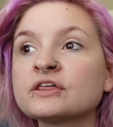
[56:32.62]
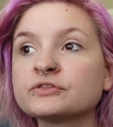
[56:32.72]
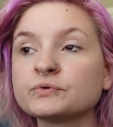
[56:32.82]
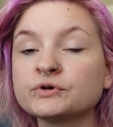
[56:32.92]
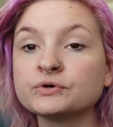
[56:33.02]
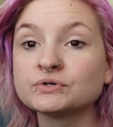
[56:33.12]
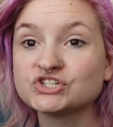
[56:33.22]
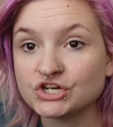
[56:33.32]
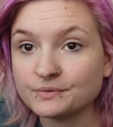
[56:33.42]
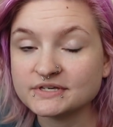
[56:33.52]
through
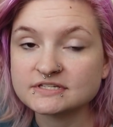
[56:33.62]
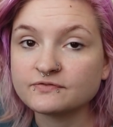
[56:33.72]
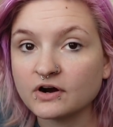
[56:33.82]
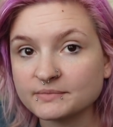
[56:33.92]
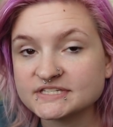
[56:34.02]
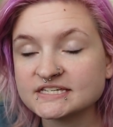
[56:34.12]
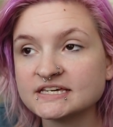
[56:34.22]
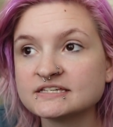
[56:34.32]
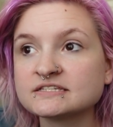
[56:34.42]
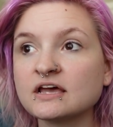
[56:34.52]
Chewy's
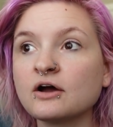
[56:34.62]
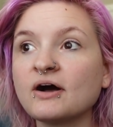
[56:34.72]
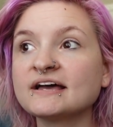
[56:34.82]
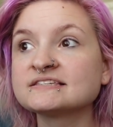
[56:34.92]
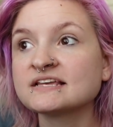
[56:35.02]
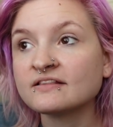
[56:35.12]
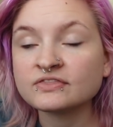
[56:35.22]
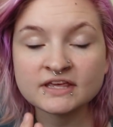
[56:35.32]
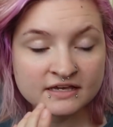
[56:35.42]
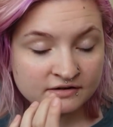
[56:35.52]
pharmacy. So I sent
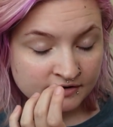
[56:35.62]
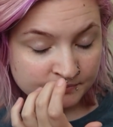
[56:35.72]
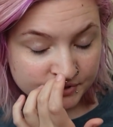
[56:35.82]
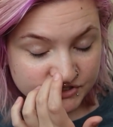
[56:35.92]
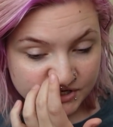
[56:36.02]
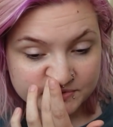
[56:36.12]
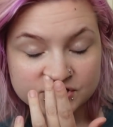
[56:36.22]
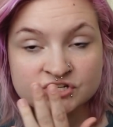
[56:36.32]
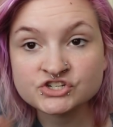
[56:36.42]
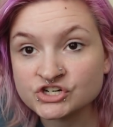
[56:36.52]
the
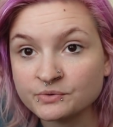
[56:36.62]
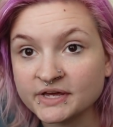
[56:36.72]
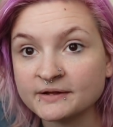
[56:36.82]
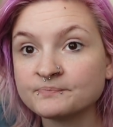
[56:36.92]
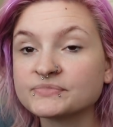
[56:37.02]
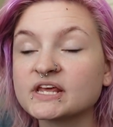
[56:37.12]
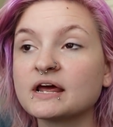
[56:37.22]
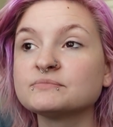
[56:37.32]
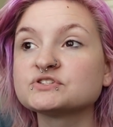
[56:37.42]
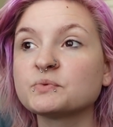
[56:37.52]
prescription to Chewy and
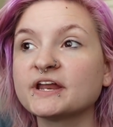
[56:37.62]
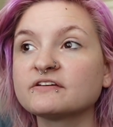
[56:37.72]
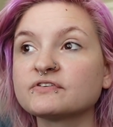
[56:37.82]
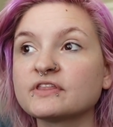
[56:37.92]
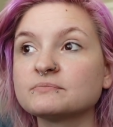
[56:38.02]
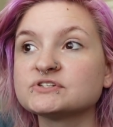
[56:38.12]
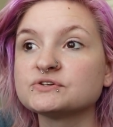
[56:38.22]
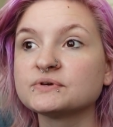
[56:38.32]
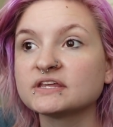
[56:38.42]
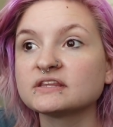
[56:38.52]
I'm just waiting for them
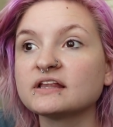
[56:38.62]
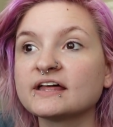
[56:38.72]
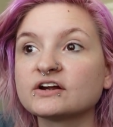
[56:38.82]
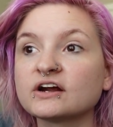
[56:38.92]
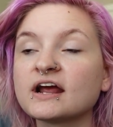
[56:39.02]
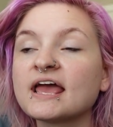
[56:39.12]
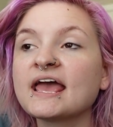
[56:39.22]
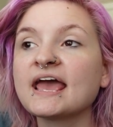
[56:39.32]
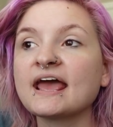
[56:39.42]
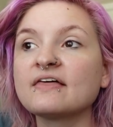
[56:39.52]
to get the letter,
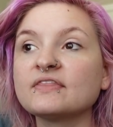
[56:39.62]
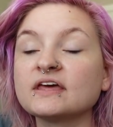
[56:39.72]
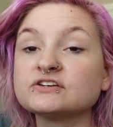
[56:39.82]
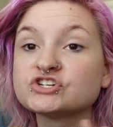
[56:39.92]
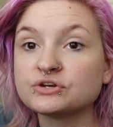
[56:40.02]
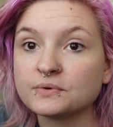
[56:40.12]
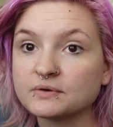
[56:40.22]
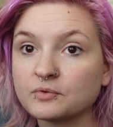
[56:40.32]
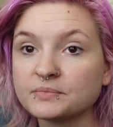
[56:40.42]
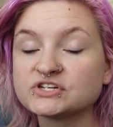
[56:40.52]
and then
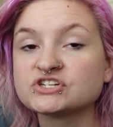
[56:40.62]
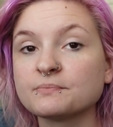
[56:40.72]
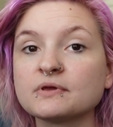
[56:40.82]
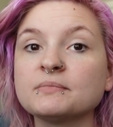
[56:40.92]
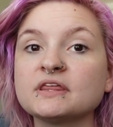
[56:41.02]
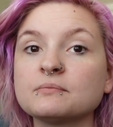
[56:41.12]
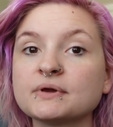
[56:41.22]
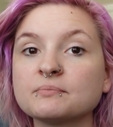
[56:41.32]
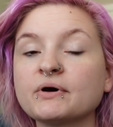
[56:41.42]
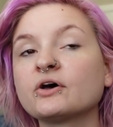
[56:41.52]
Chewy will be shipping me the
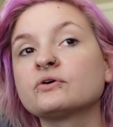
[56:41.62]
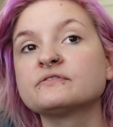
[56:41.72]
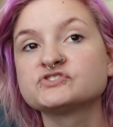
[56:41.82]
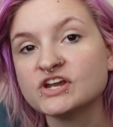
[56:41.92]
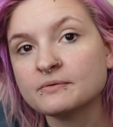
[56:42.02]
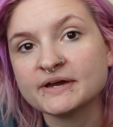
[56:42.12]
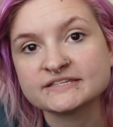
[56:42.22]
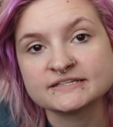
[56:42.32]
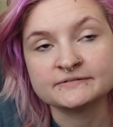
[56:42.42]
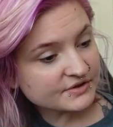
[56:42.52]
big bottle of
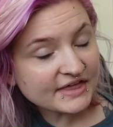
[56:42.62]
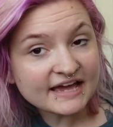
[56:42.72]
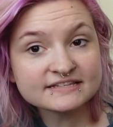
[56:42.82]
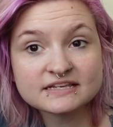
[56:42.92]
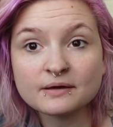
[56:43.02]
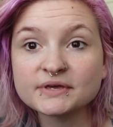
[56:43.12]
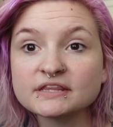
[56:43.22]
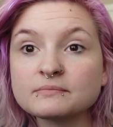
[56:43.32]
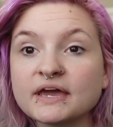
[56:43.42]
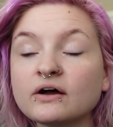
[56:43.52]
gentamicin. So that is coming in
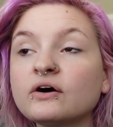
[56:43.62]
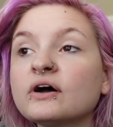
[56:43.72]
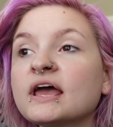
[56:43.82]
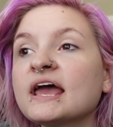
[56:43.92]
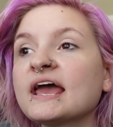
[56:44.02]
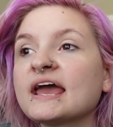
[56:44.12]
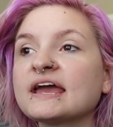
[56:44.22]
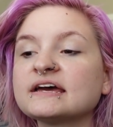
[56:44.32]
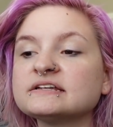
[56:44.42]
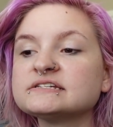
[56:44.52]
the mail,
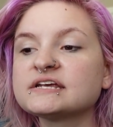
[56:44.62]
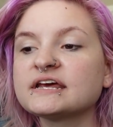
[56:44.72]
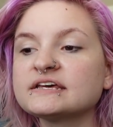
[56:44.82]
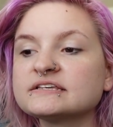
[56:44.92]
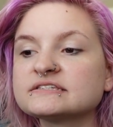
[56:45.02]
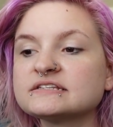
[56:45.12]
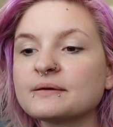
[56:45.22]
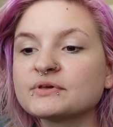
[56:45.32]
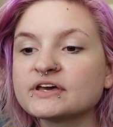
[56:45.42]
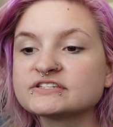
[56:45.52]
and his
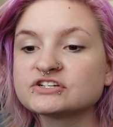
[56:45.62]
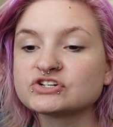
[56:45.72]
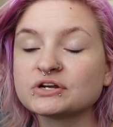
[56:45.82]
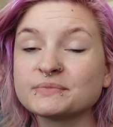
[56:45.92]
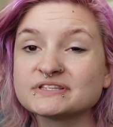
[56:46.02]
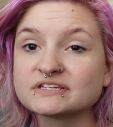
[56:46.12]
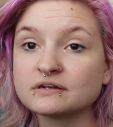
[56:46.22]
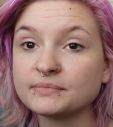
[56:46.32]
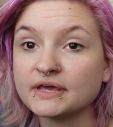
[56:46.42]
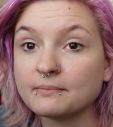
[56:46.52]
nebulizing treatment is going
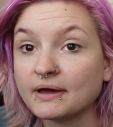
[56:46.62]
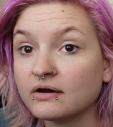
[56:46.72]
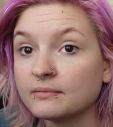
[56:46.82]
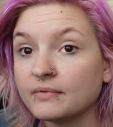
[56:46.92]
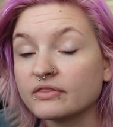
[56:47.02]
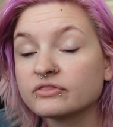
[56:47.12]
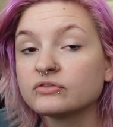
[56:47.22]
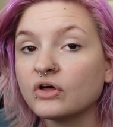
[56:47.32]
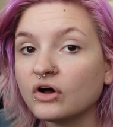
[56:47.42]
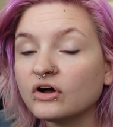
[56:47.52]
to be about a month
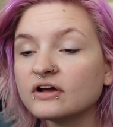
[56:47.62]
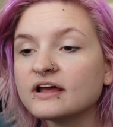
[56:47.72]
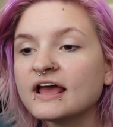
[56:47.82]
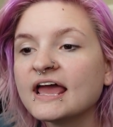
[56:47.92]
long.